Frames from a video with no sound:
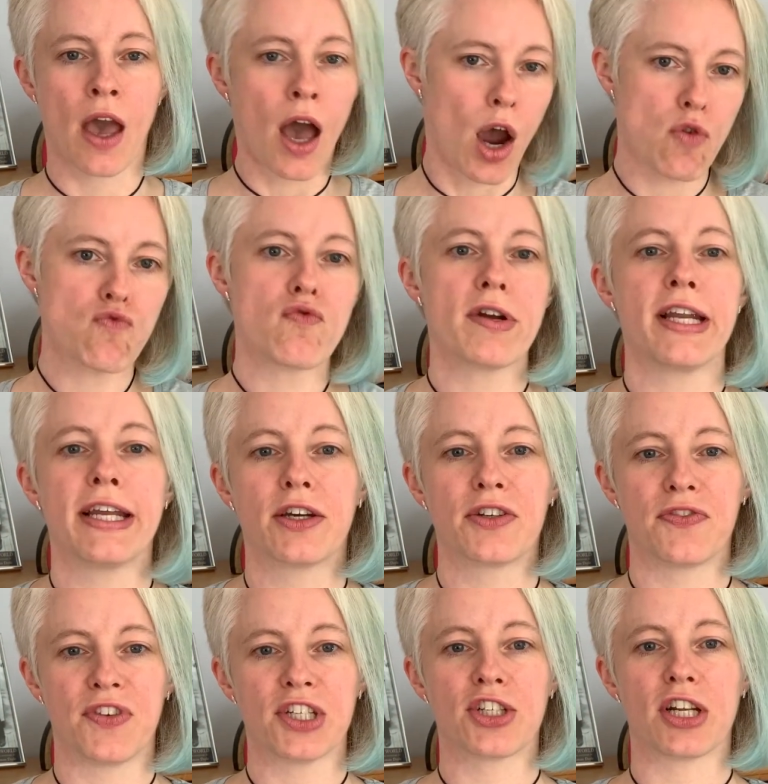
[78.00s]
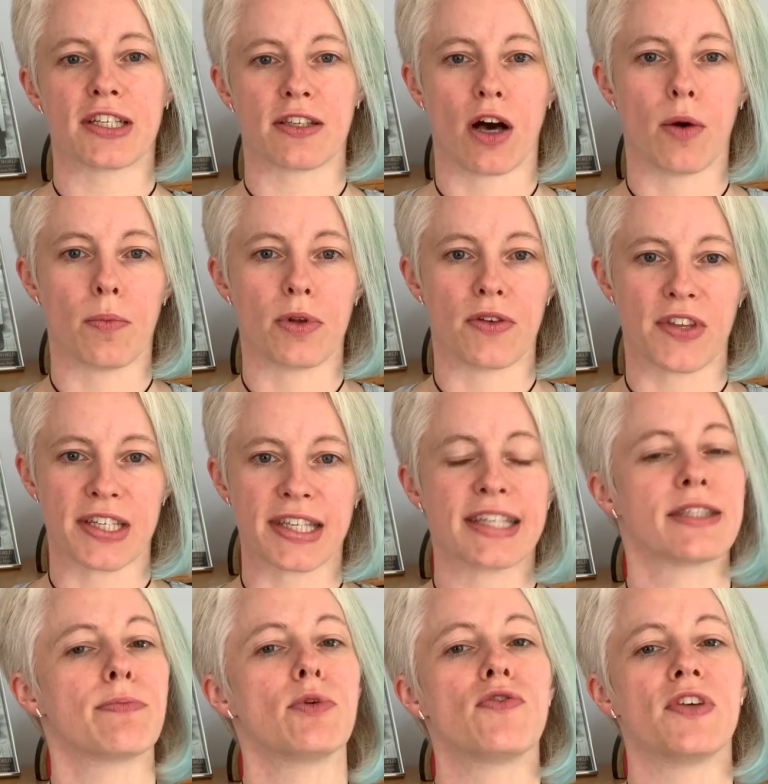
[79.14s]
A really good visual example of this is the
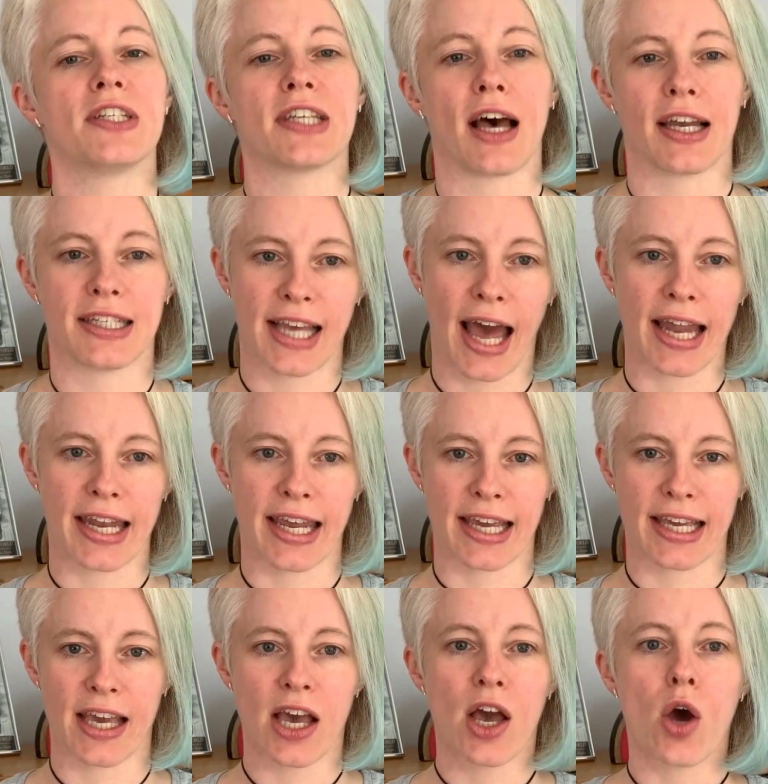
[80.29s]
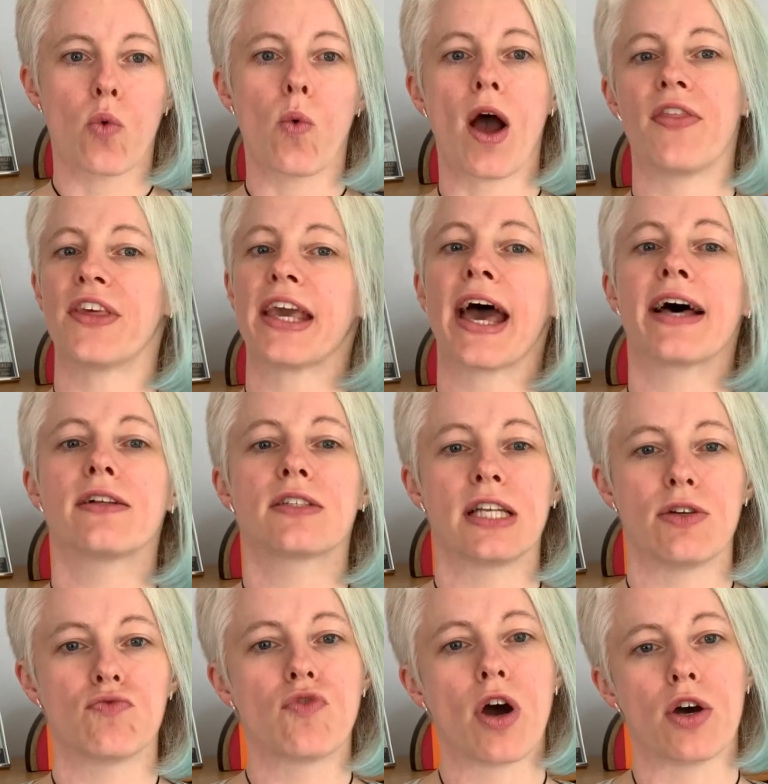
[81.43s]
movie Titanic, where the elderly
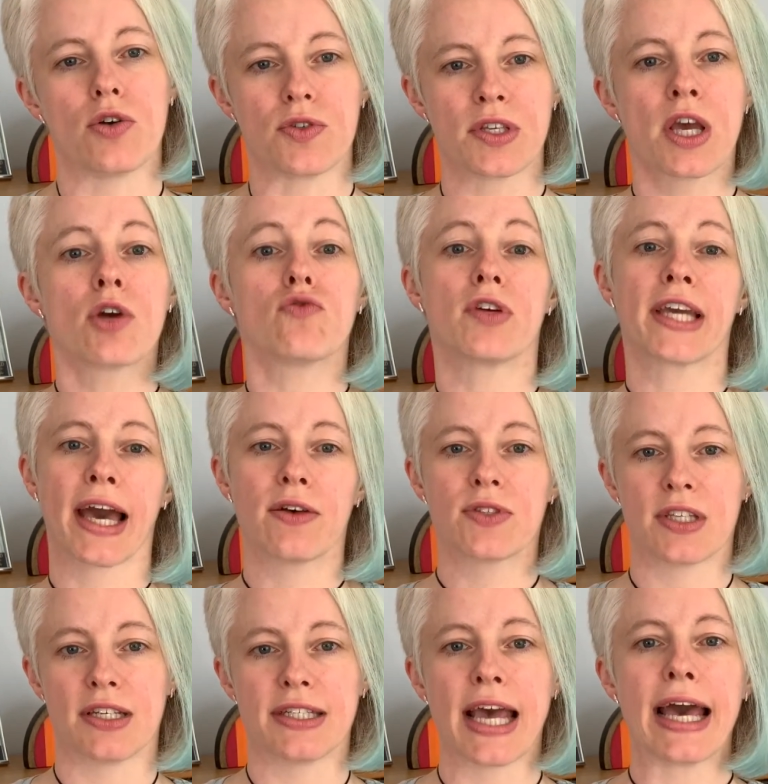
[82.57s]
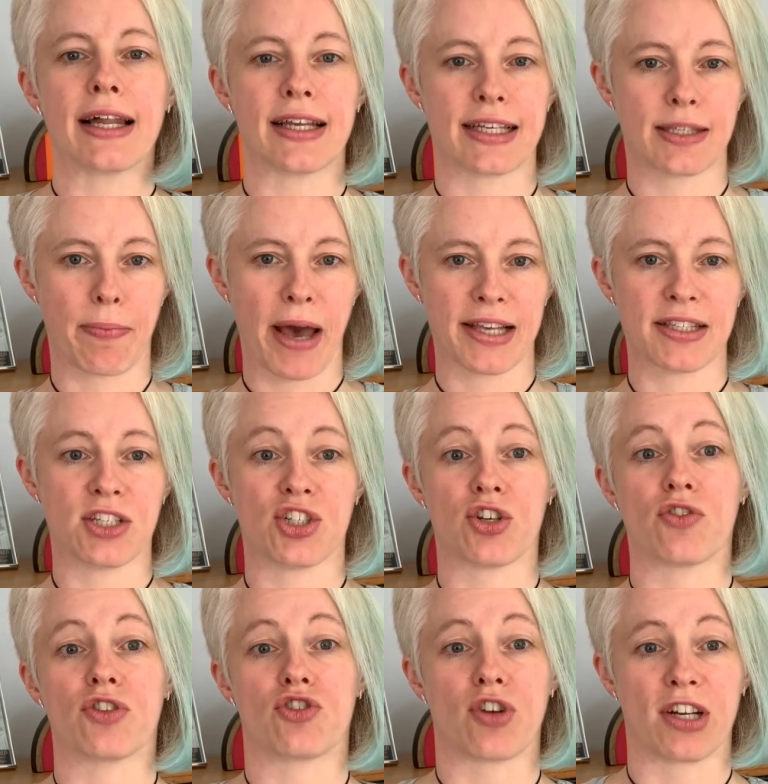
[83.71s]
Rose recounts her tale as a passenger on
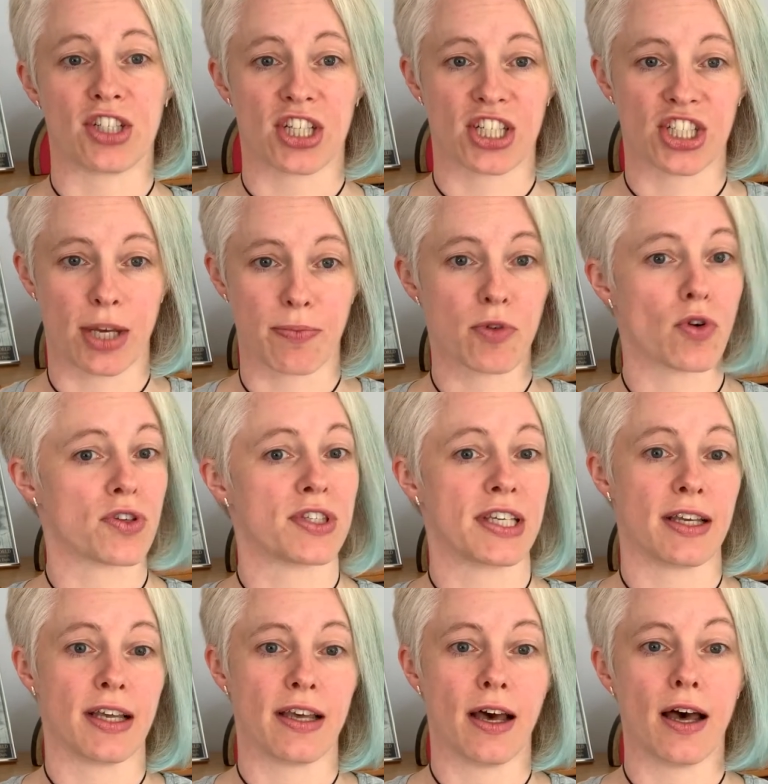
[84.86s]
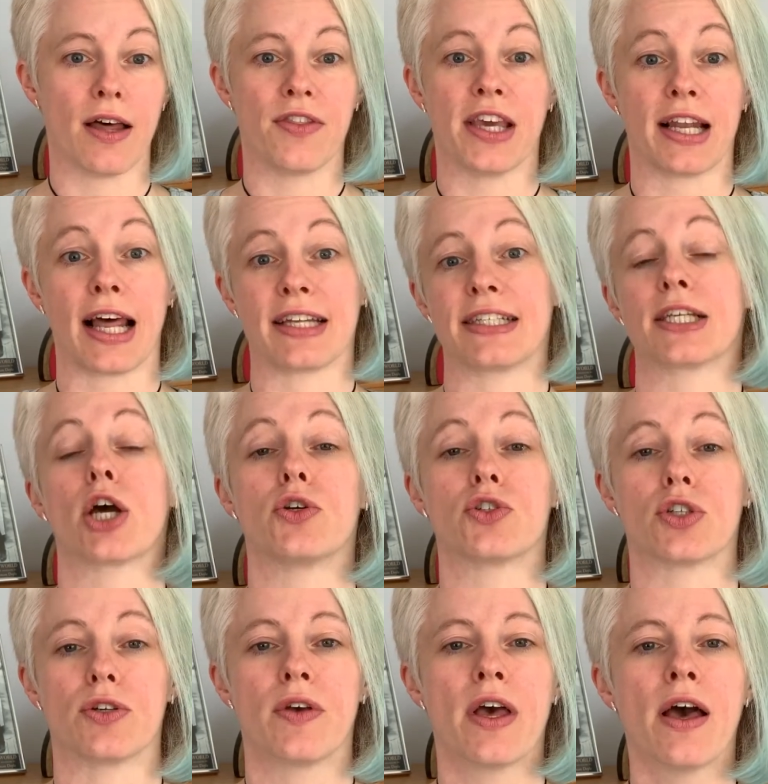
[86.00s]
the tragic ship crossing the Atlantic
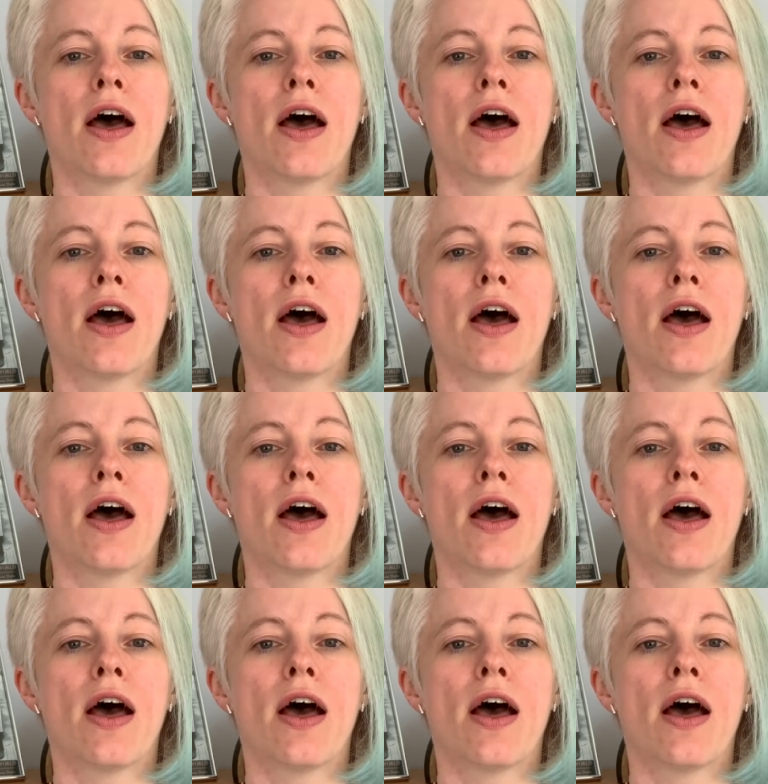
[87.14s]
Ocean.